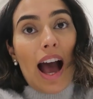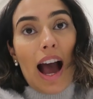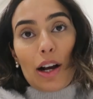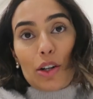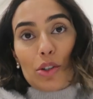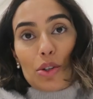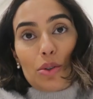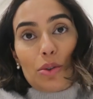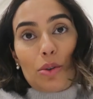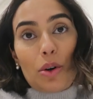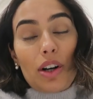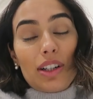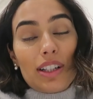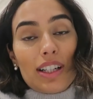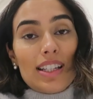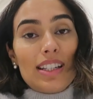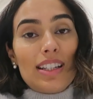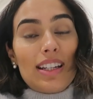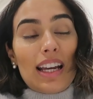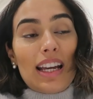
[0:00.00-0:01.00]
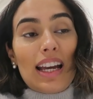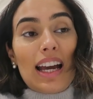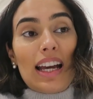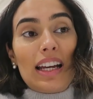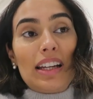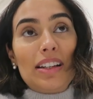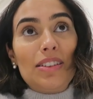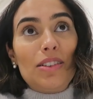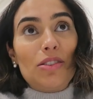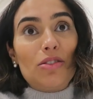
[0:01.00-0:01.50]
actual, honest
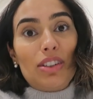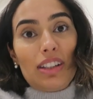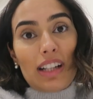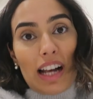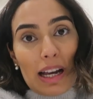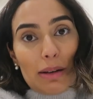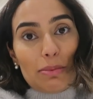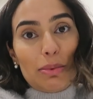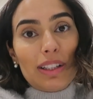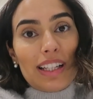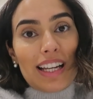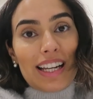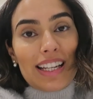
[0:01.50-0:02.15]
and reliable